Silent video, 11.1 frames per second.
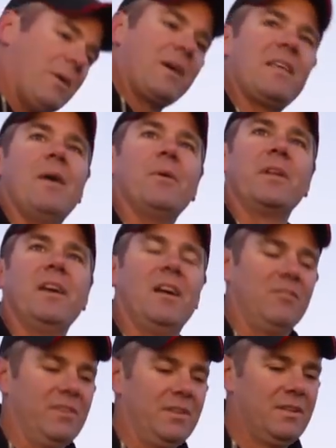mark that one,
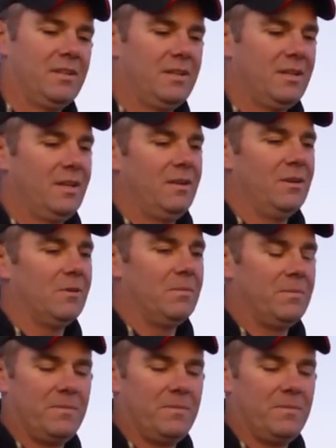Calvin. No. Nope.